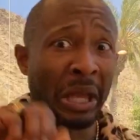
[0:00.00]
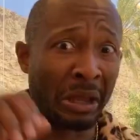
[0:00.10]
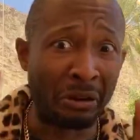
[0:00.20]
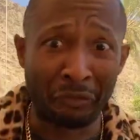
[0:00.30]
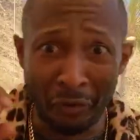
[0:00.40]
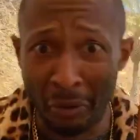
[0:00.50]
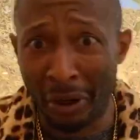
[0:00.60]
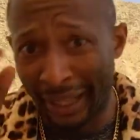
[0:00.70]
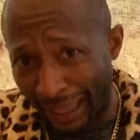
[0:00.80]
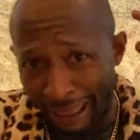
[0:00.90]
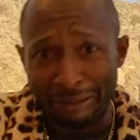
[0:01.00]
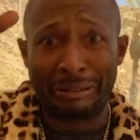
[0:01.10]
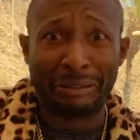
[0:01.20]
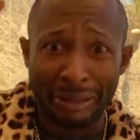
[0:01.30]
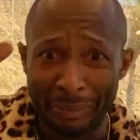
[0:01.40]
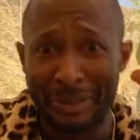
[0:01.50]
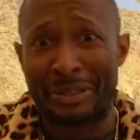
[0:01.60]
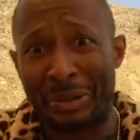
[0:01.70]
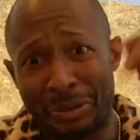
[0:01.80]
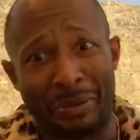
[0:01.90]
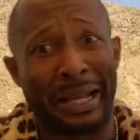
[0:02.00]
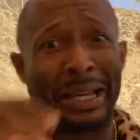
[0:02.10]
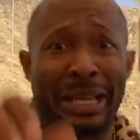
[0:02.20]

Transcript: in the foreign like, let me show the red